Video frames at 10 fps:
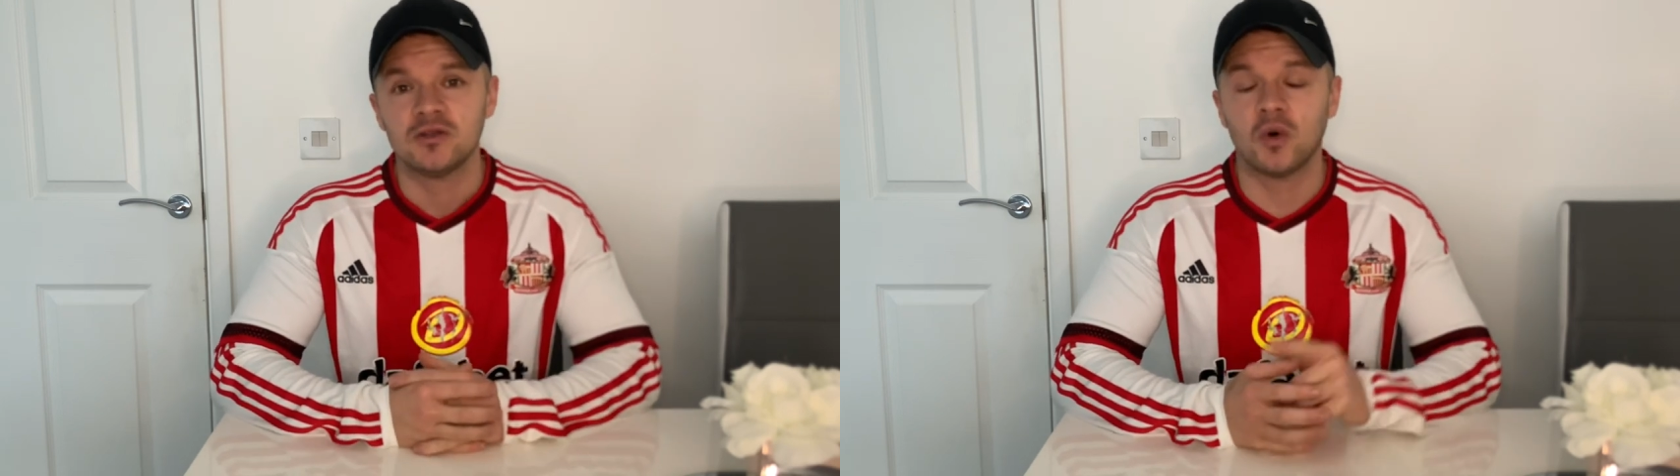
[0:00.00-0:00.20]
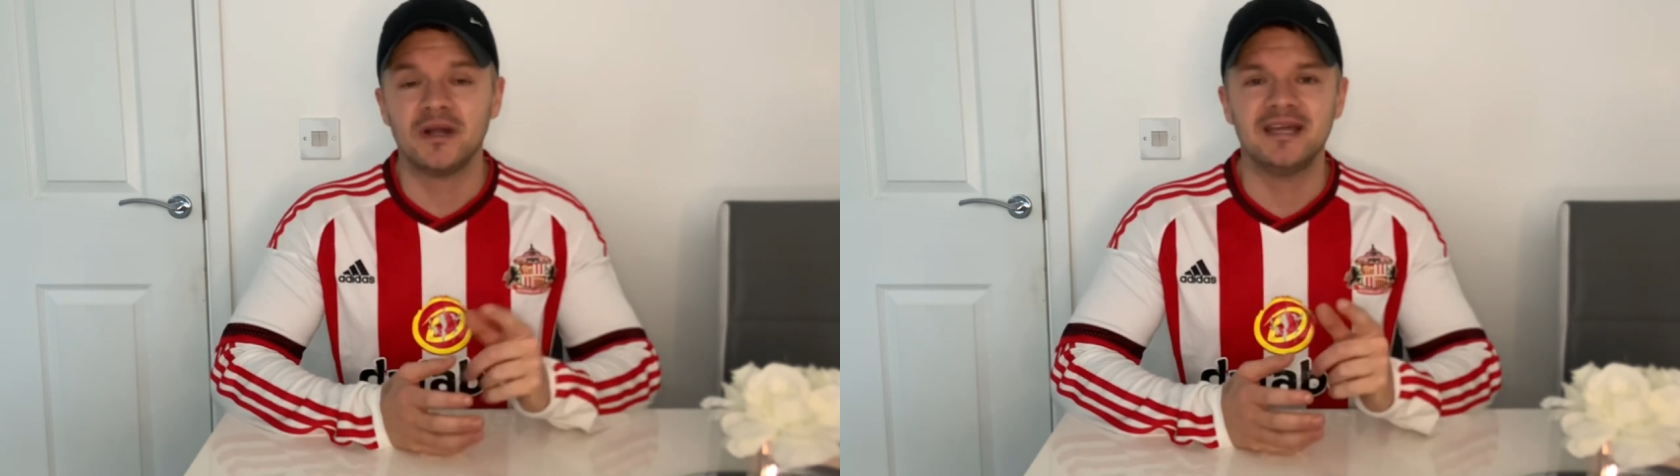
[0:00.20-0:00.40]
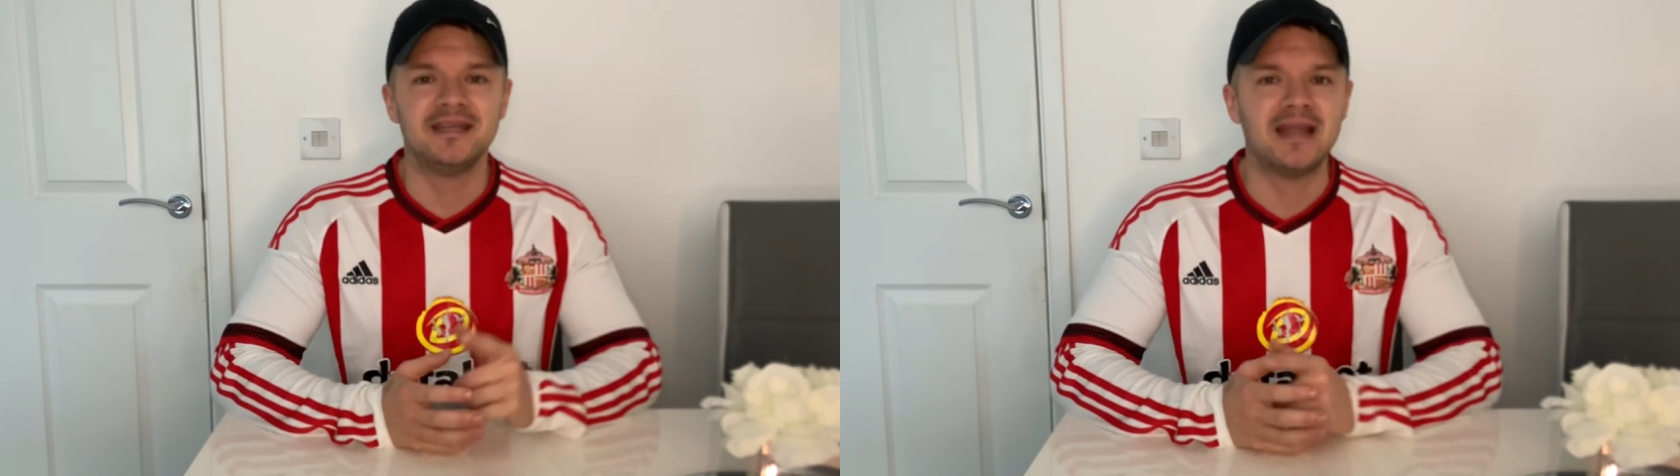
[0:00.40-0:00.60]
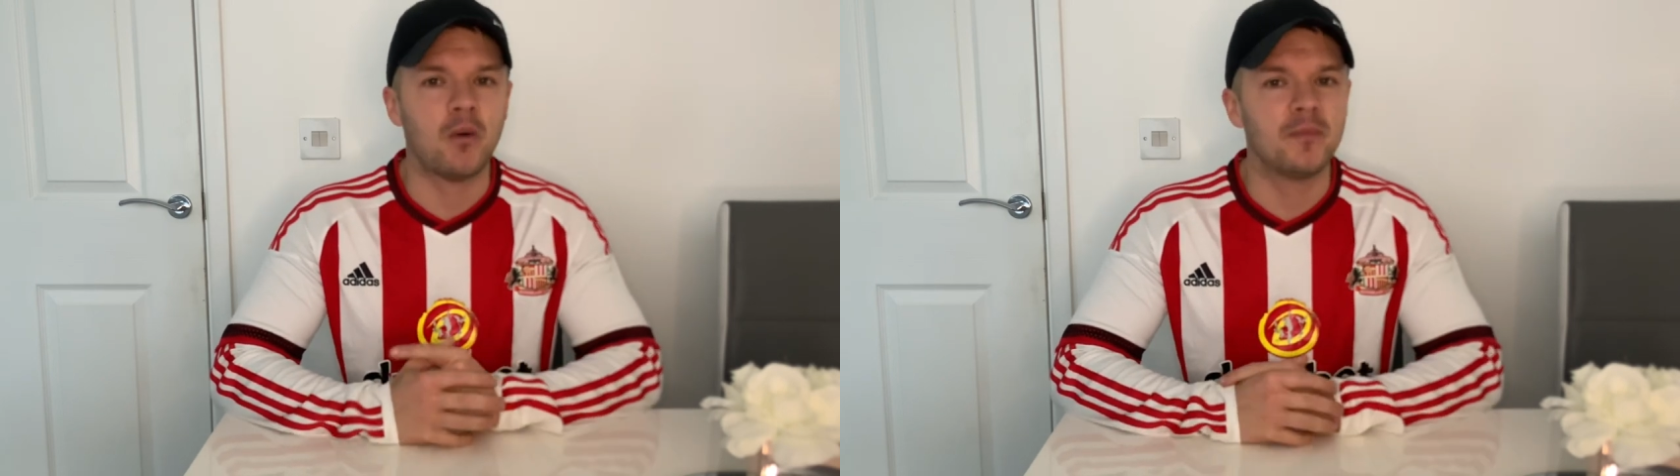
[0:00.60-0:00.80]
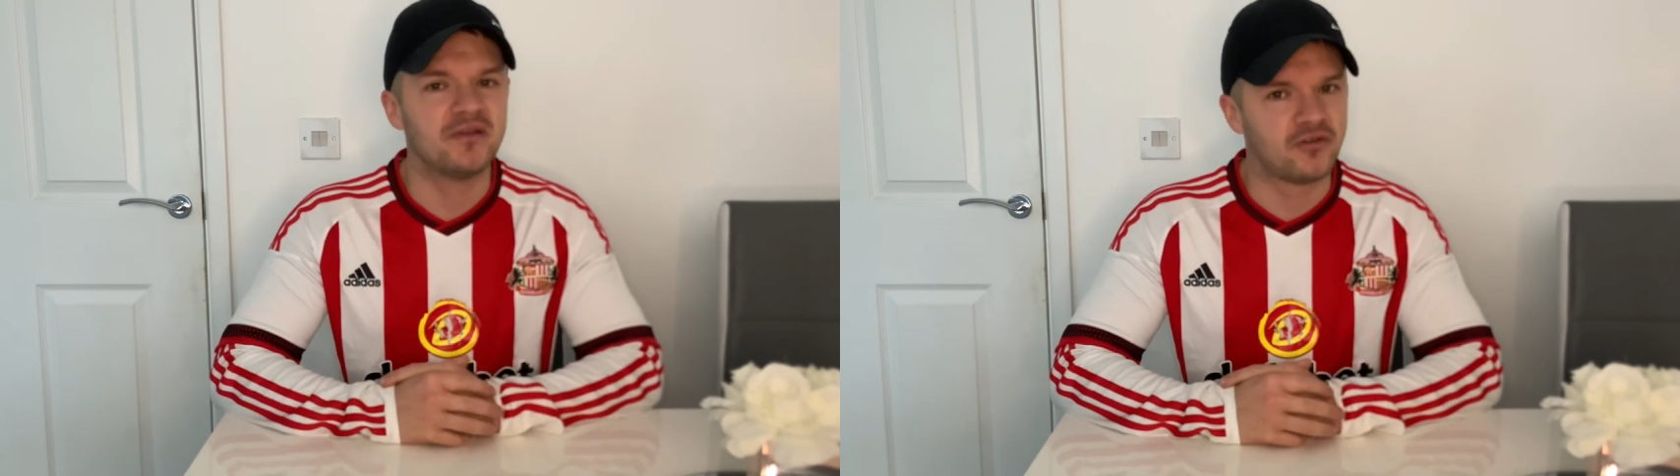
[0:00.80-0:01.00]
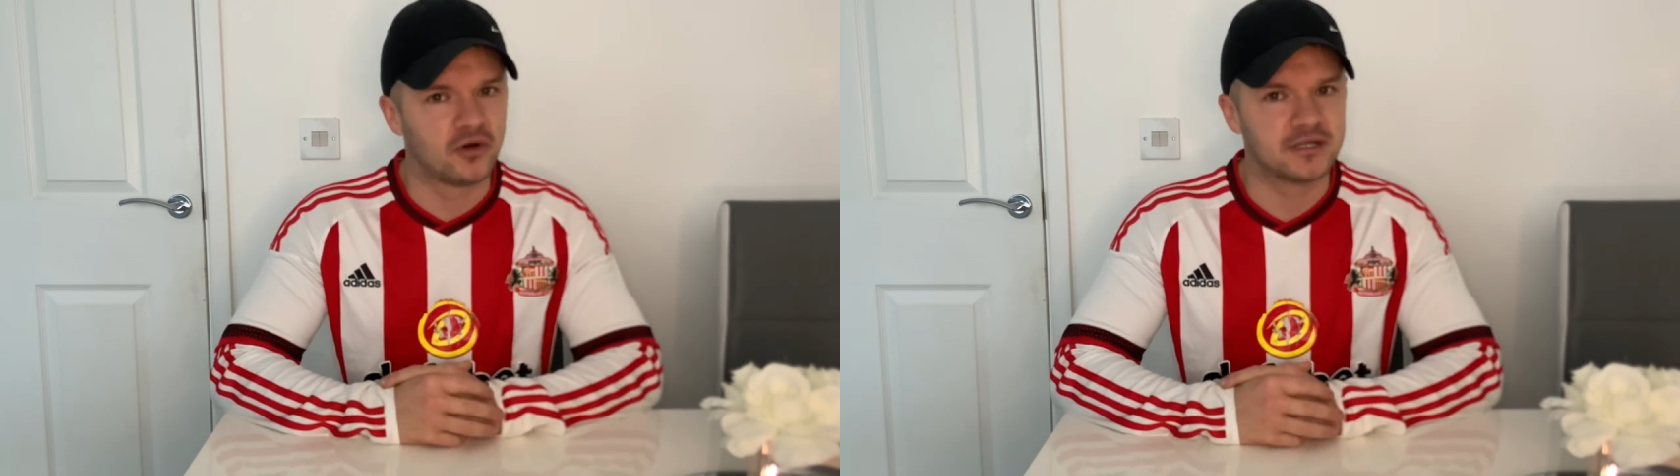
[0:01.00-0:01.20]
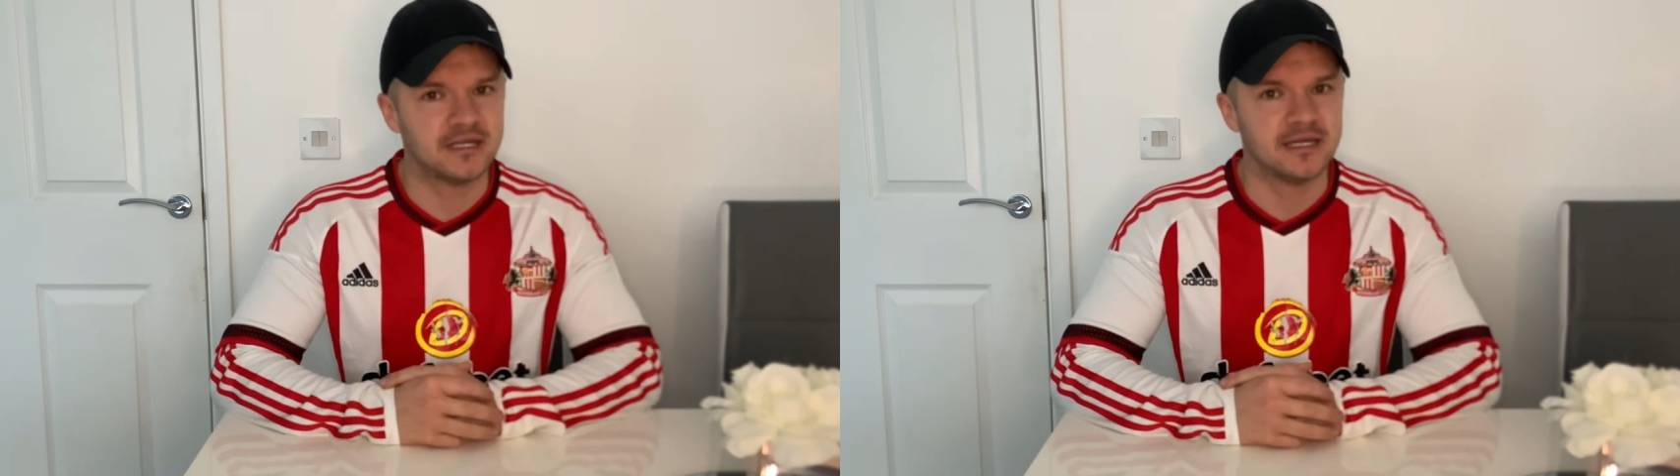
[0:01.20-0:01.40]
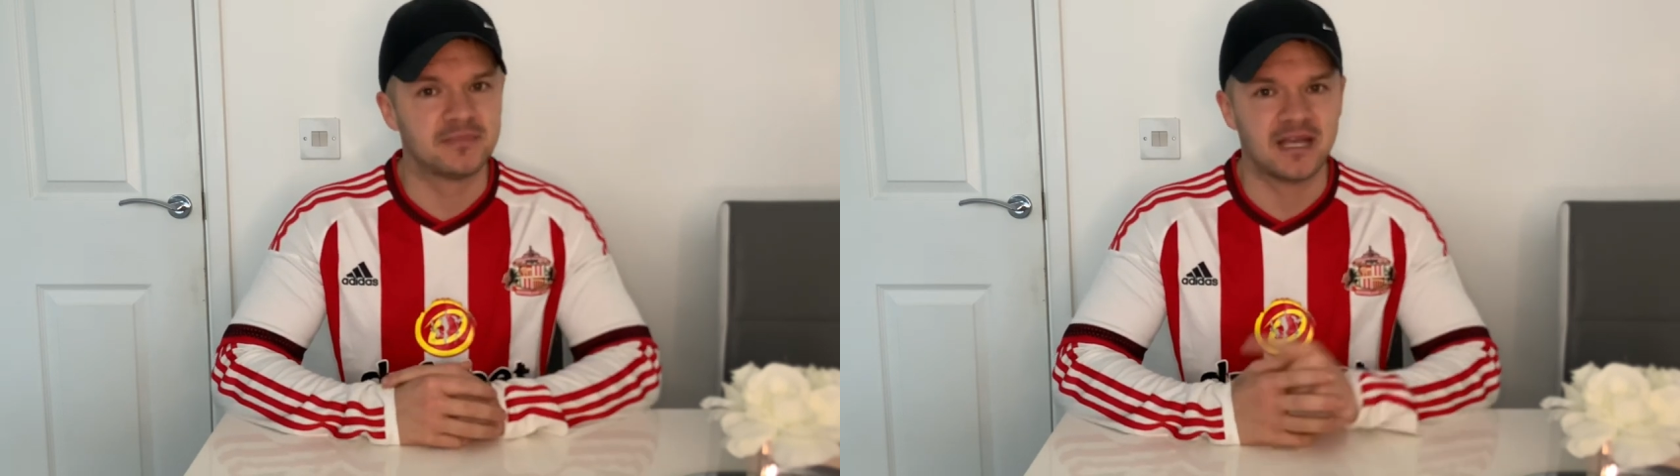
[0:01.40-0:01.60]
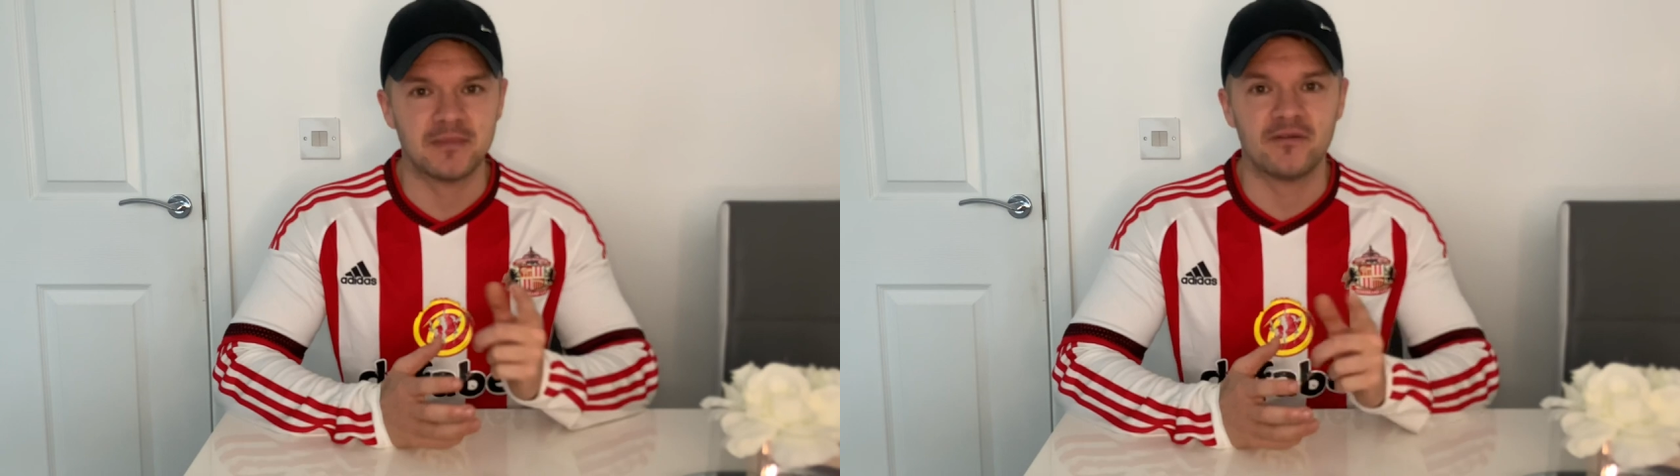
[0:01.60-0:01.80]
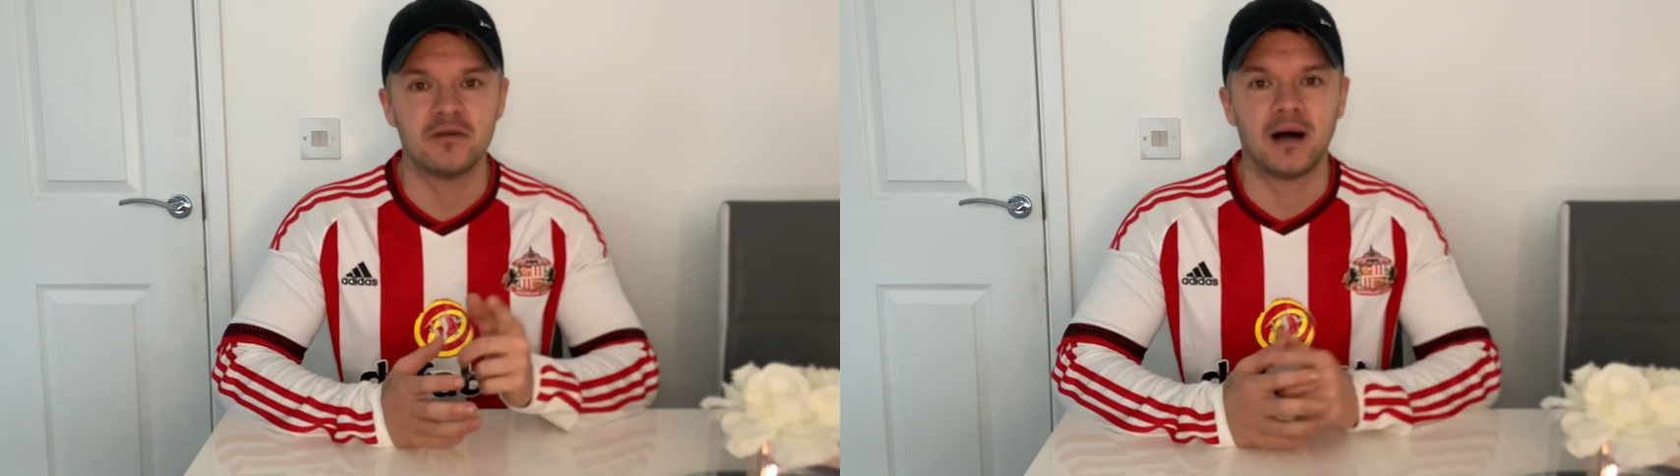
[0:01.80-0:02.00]
only an hour before the game, keep
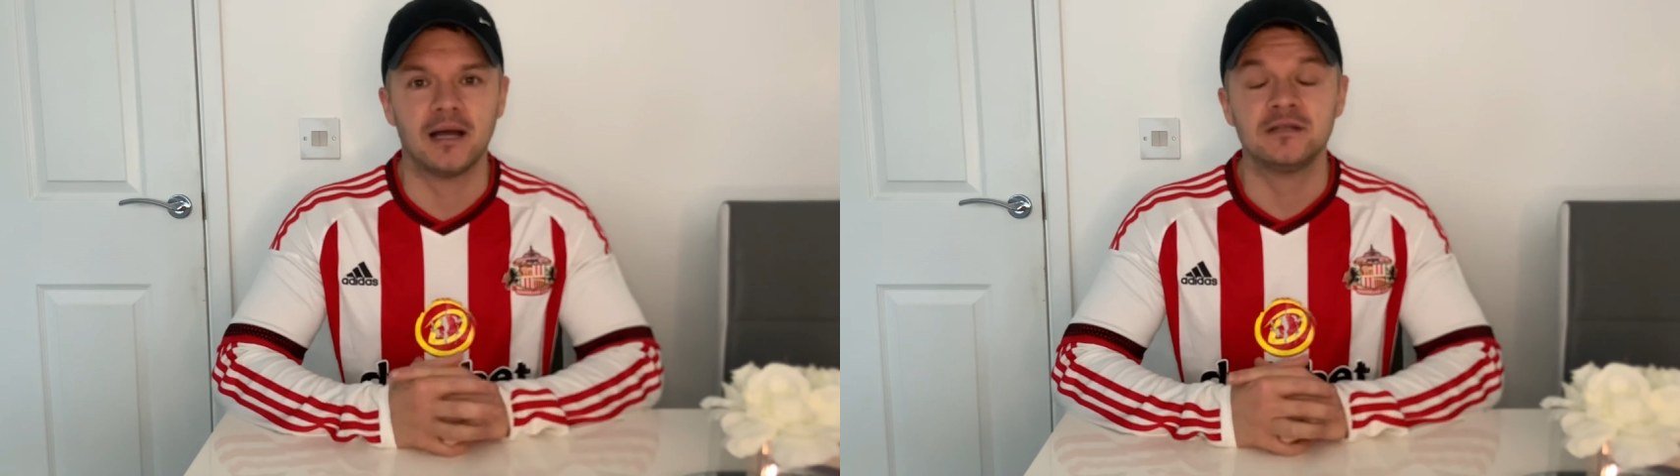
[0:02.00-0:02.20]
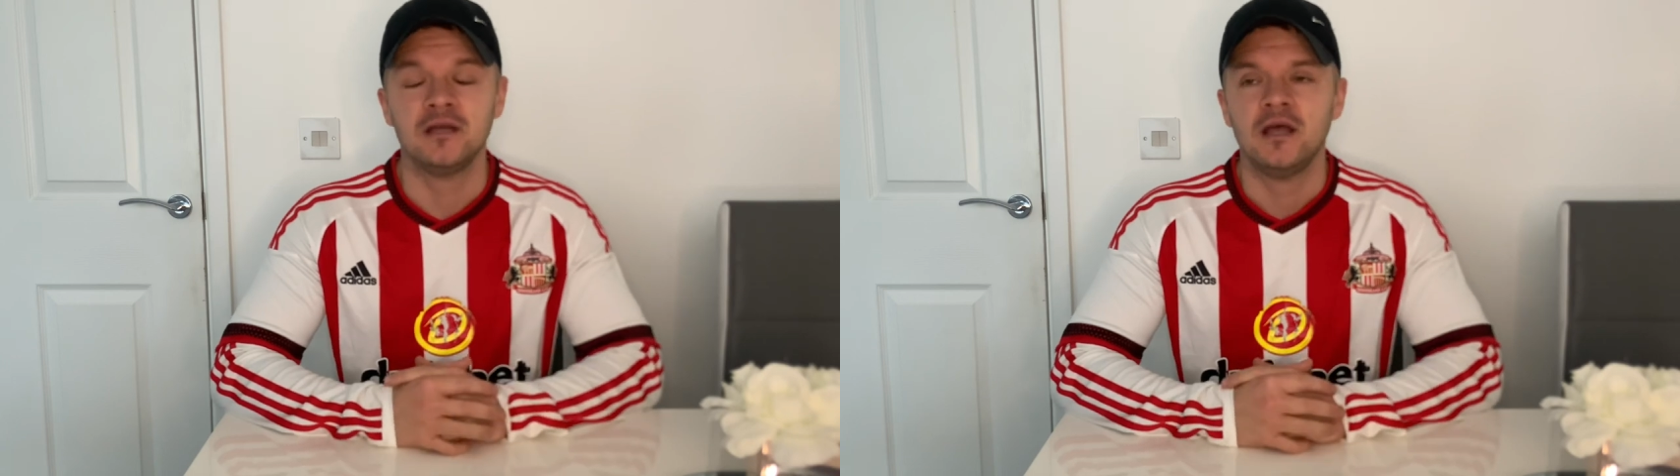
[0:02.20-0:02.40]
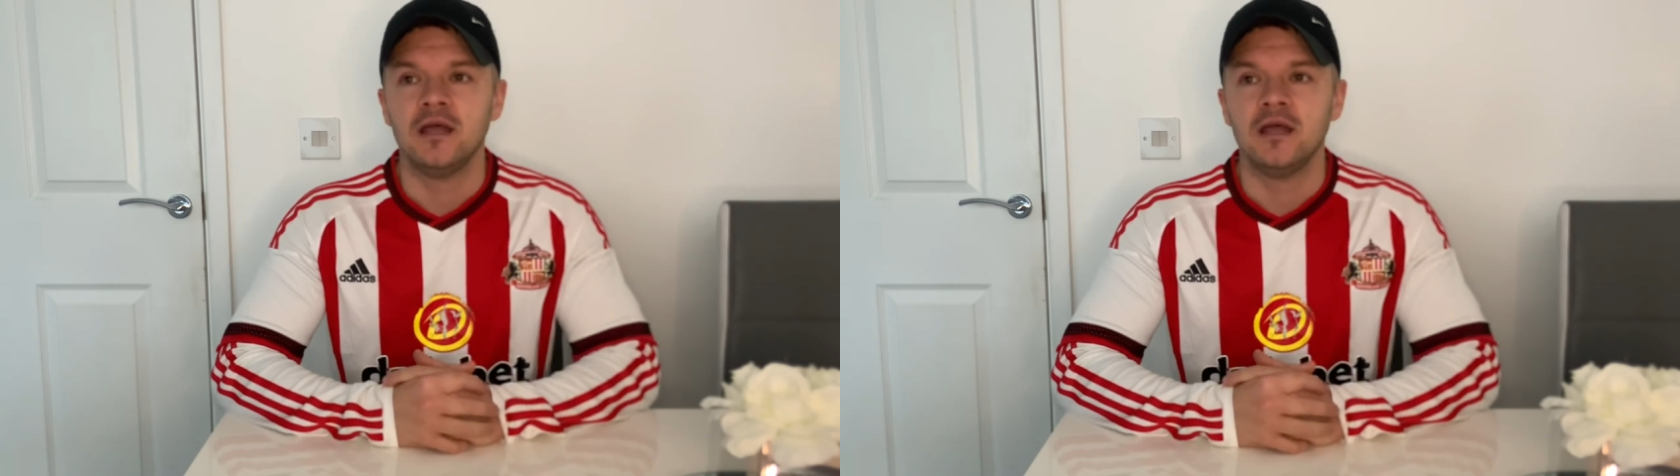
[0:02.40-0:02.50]
that in mind,